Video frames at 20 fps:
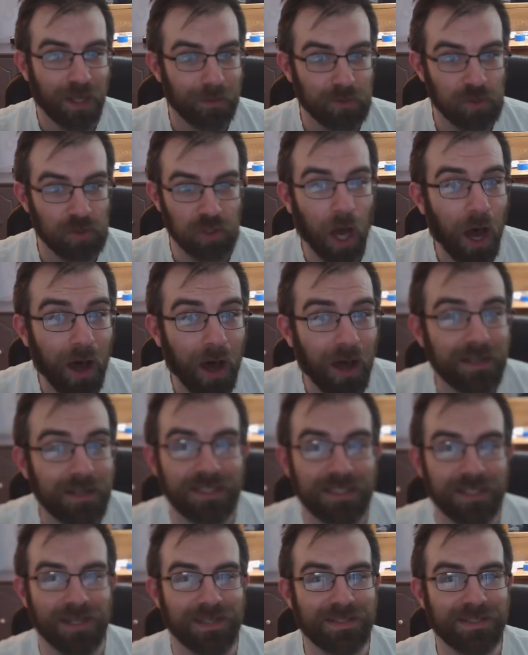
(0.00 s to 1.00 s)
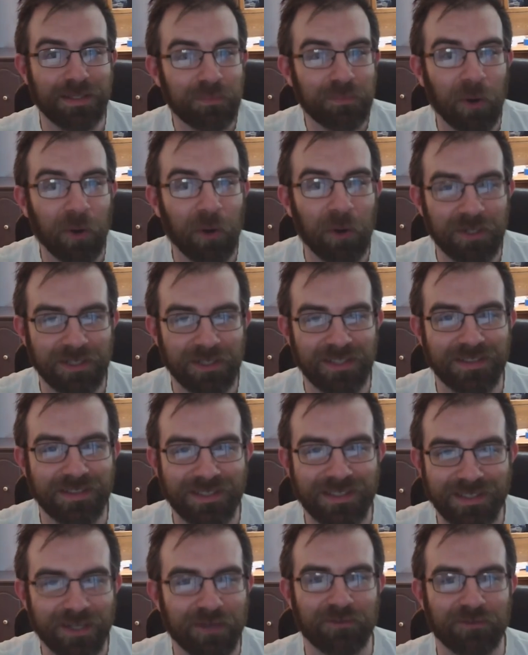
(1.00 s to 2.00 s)
taught as important
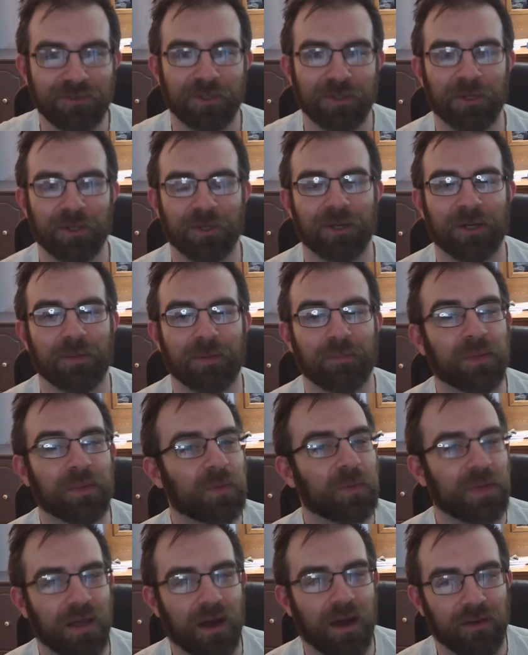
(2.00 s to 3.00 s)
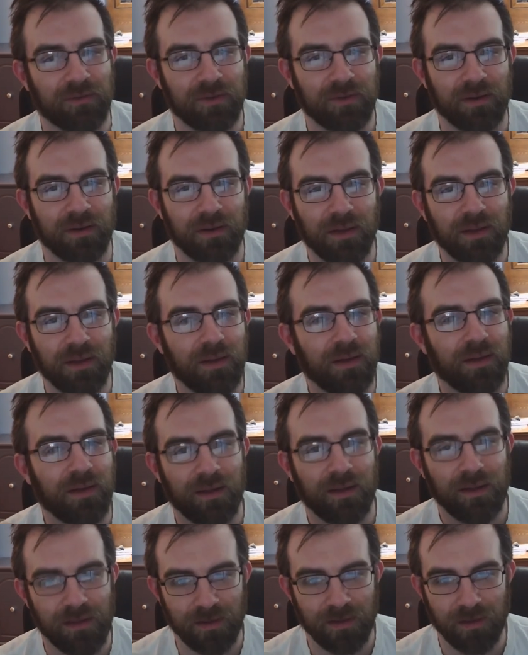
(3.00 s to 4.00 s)
stuff to learn, but we often,
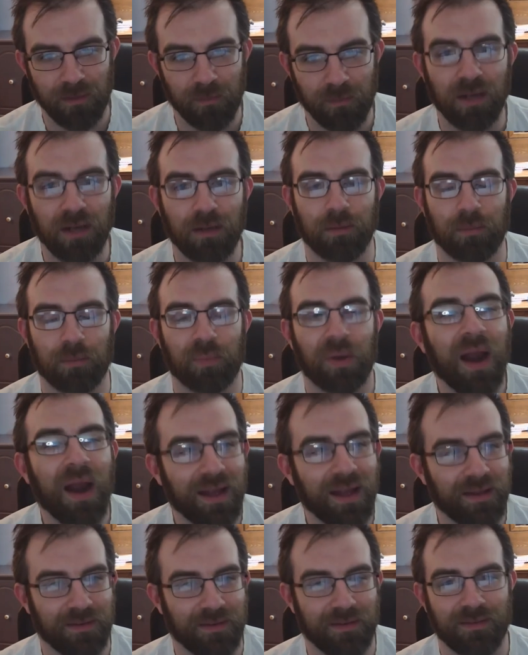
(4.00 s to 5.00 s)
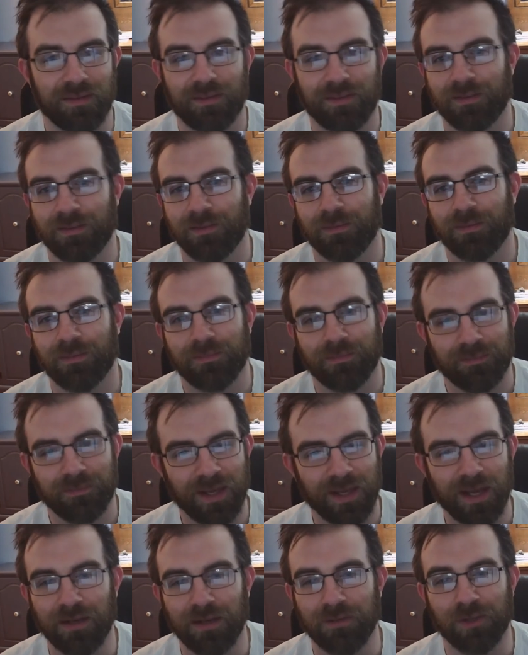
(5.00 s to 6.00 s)
in medical practice,
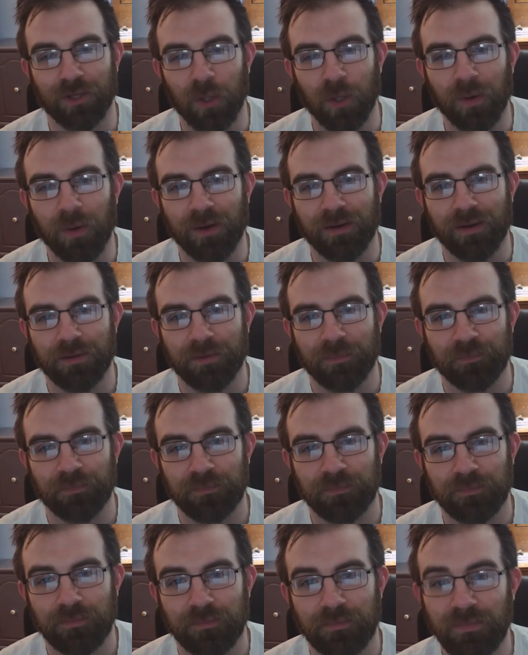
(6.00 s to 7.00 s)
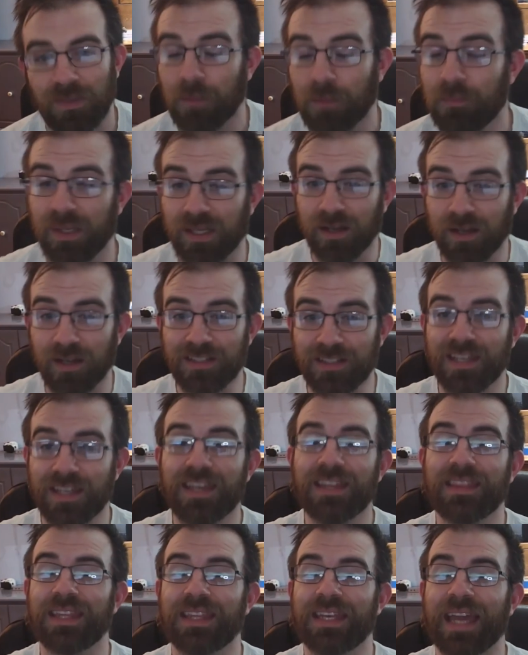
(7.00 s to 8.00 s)
kind of ignore it. Because in
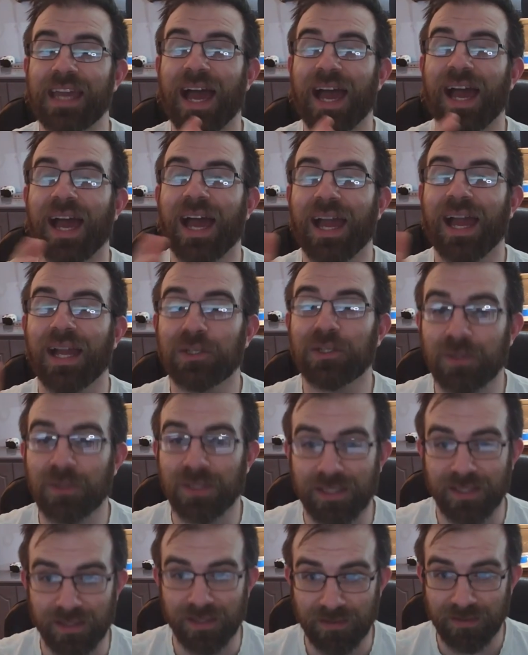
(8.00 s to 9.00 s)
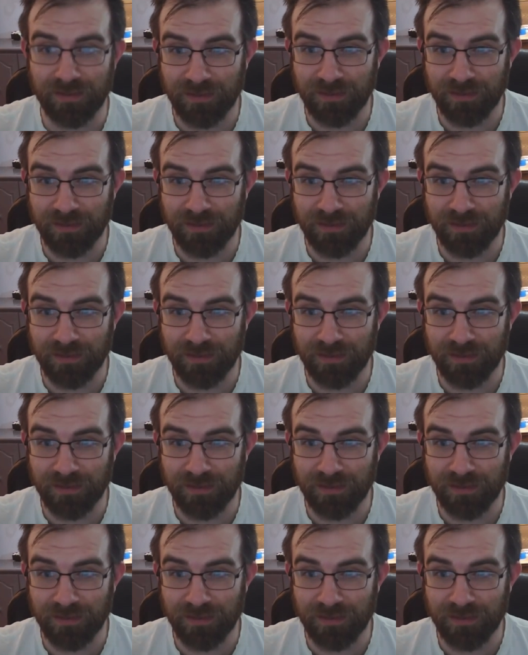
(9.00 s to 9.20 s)
the aggregate,